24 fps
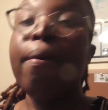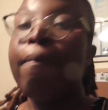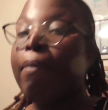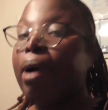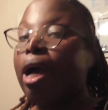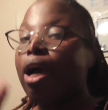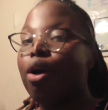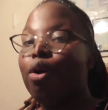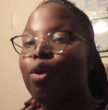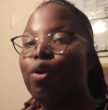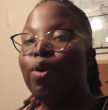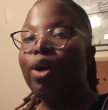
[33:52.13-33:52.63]

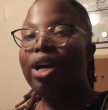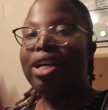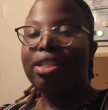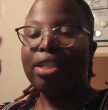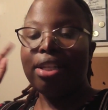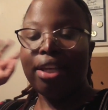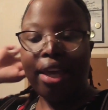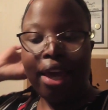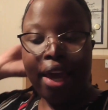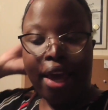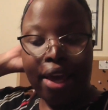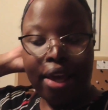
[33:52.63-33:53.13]
my uncle has
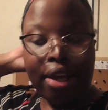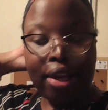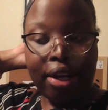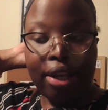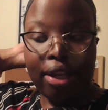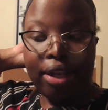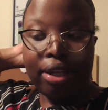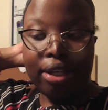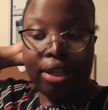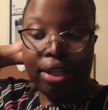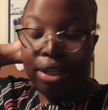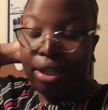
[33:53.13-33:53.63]
a cat
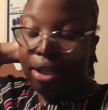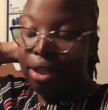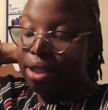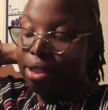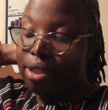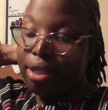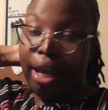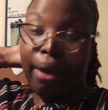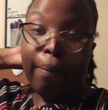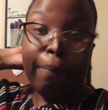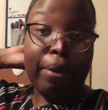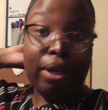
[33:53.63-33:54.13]
and he is
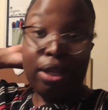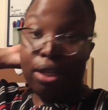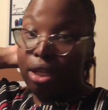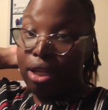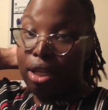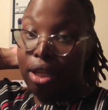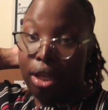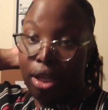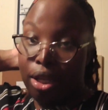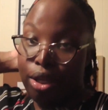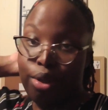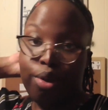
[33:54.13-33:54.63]
not
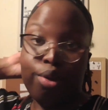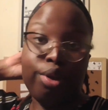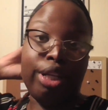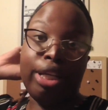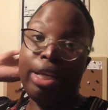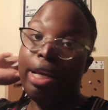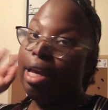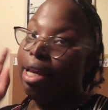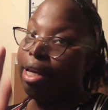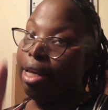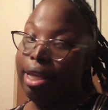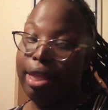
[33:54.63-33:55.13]
picky. He'll
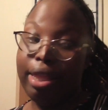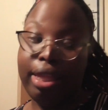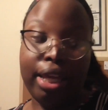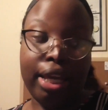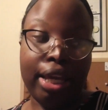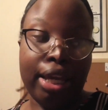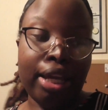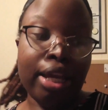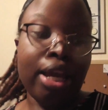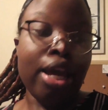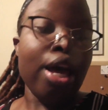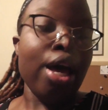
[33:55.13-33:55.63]
eat
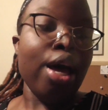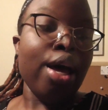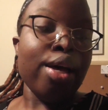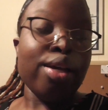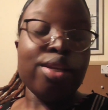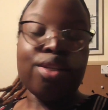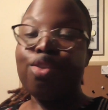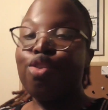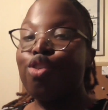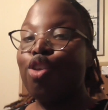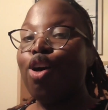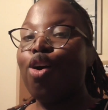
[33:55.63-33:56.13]
anything.
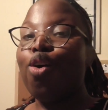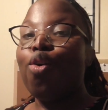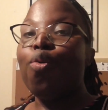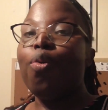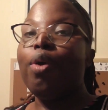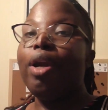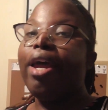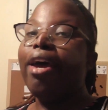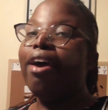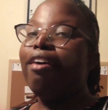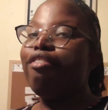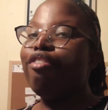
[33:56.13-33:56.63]
So
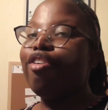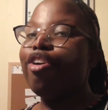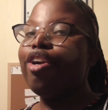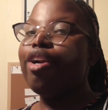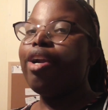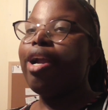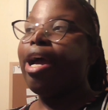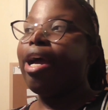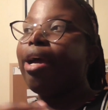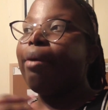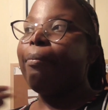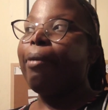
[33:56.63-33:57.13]

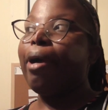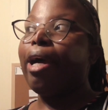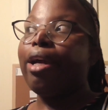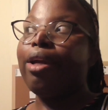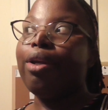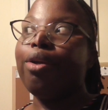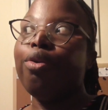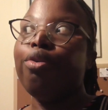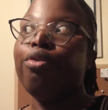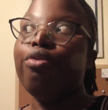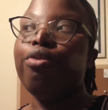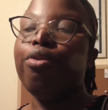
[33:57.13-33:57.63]
whenever I buy
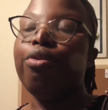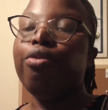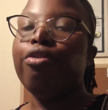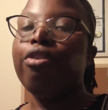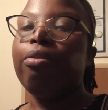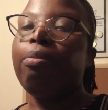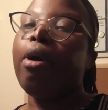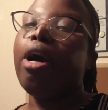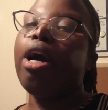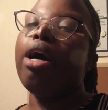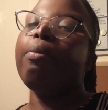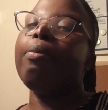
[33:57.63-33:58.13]
new food for
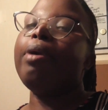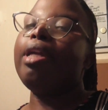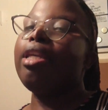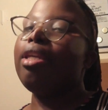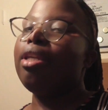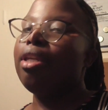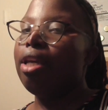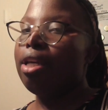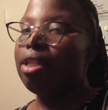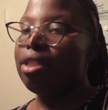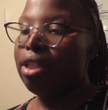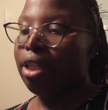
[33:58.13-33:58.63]
Pop and
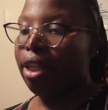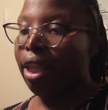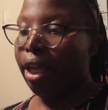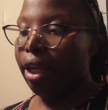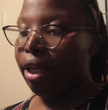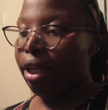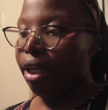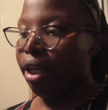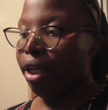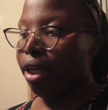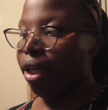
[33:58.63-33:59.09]
he doesn't like